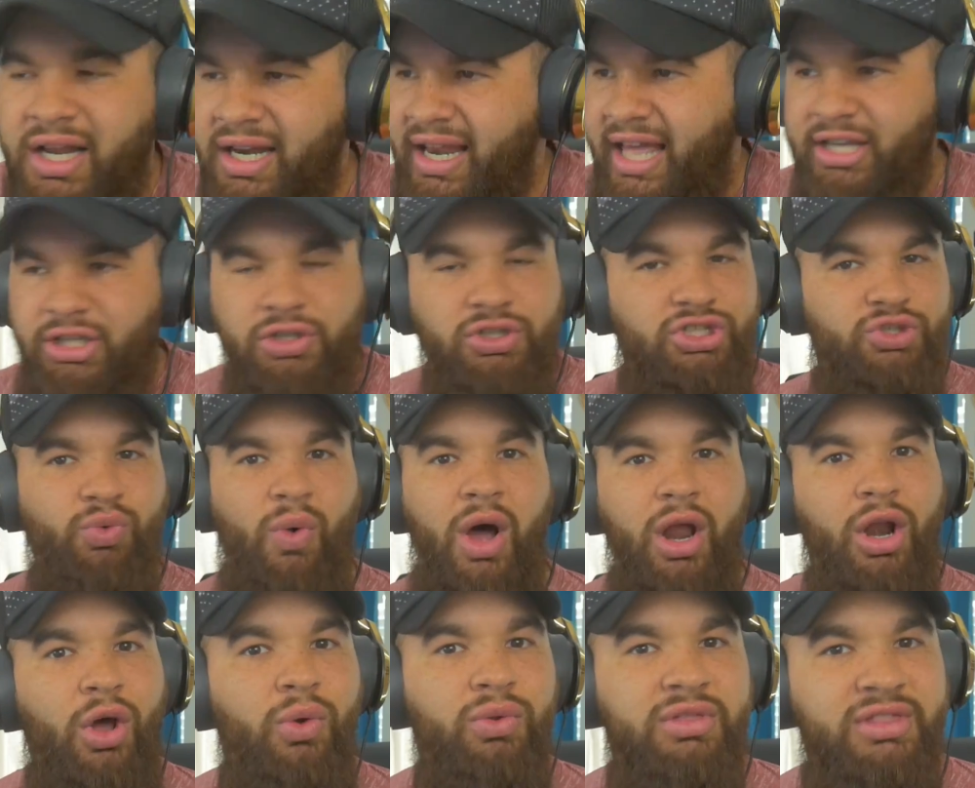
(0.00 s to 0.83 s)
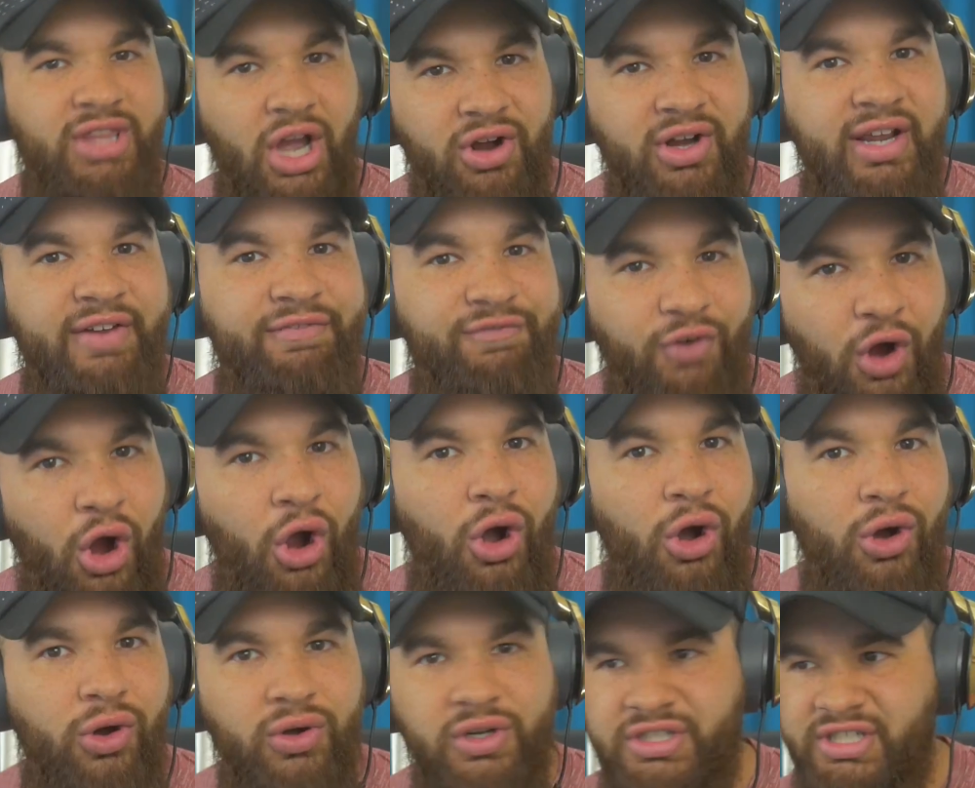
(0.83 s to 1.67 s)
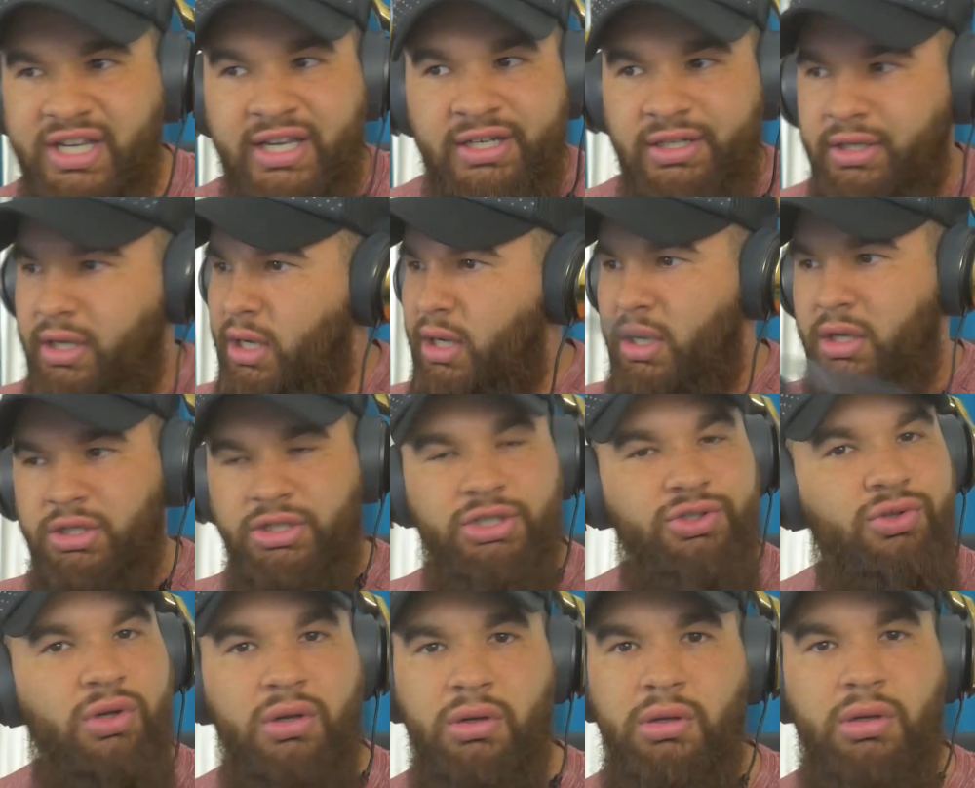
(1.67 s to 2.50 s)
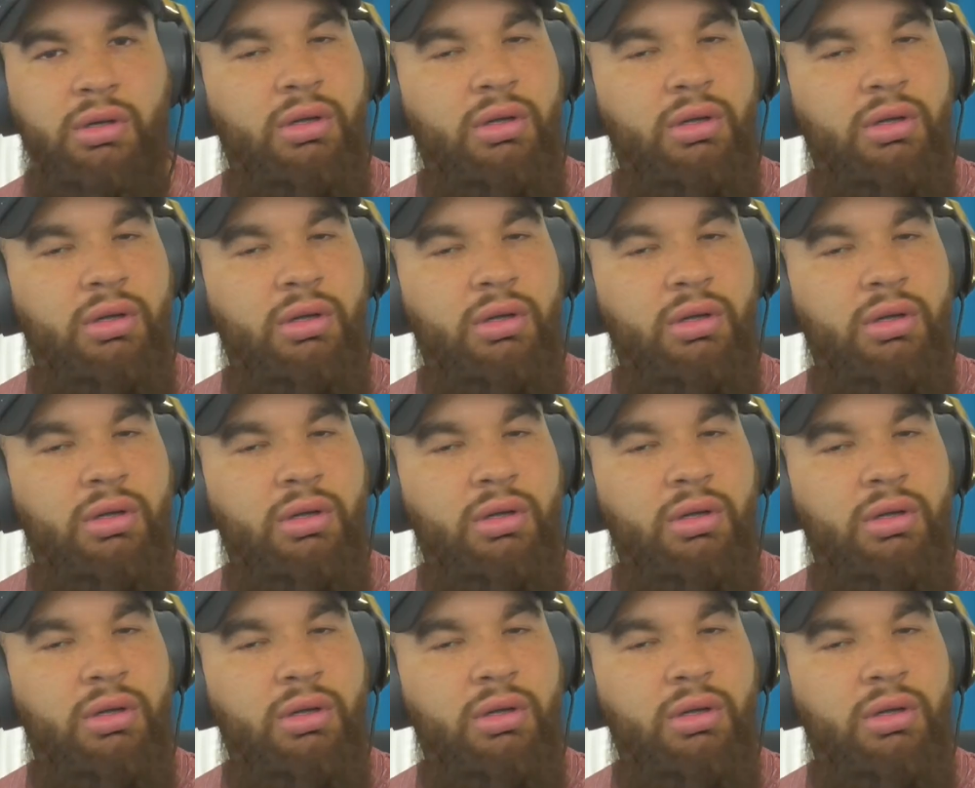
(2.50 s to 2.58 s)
like you swallowed 30 frogs and just...